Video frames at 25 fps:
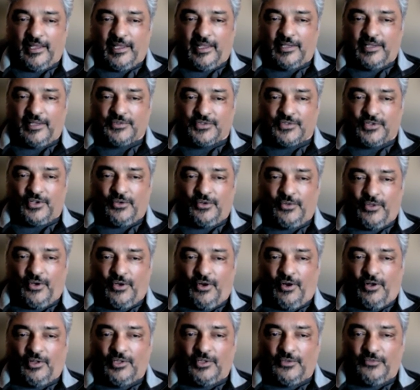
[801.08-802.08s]
so
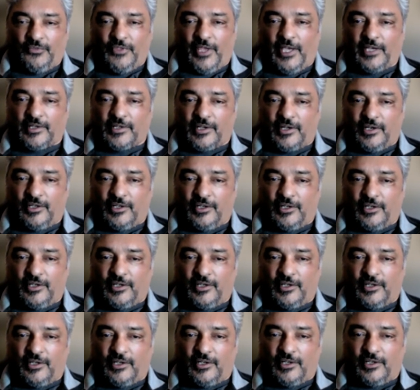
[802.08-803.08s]
all of that cultural
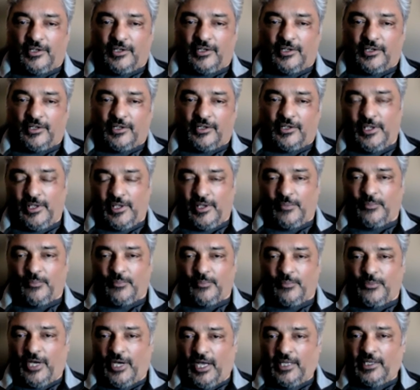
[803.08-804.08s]
stuff that we
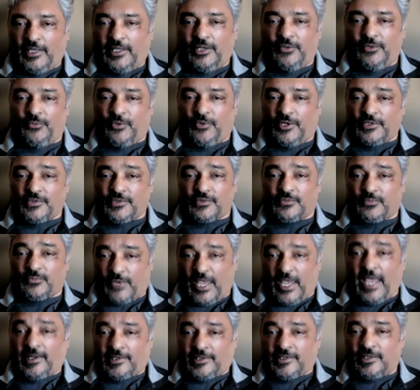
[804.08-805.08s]
embodied was
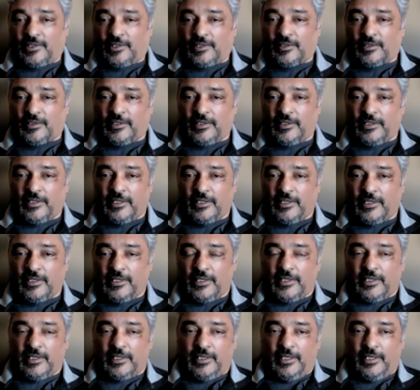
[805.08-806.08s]
acting.
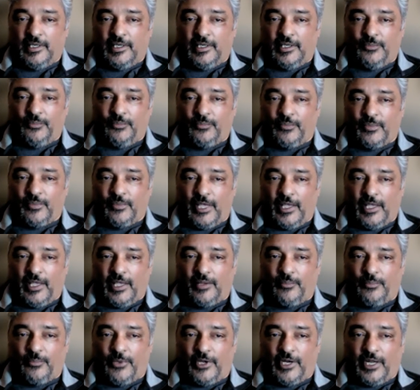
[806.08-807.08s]
Mm.
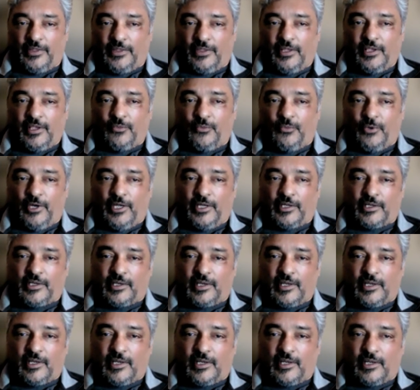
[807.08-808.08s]
But I think what
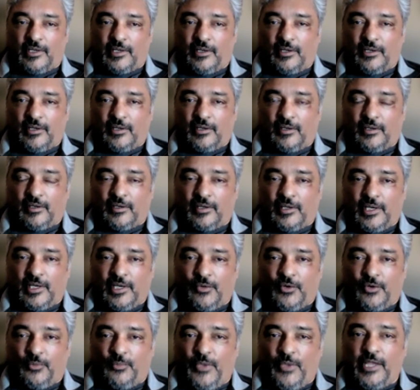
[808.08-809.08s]

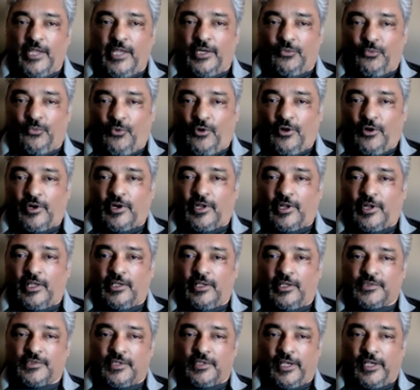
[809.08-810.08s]
made it work is
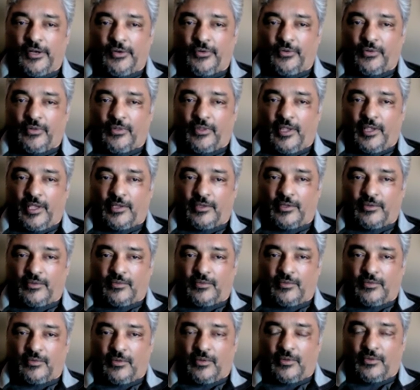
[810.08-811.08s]
that the
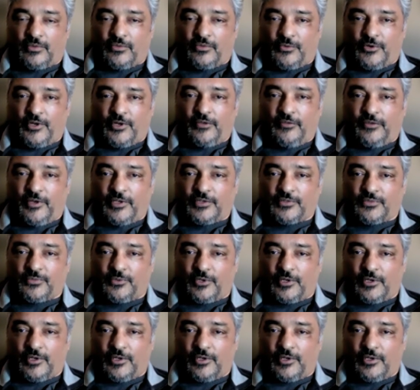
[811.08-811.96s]
three of us were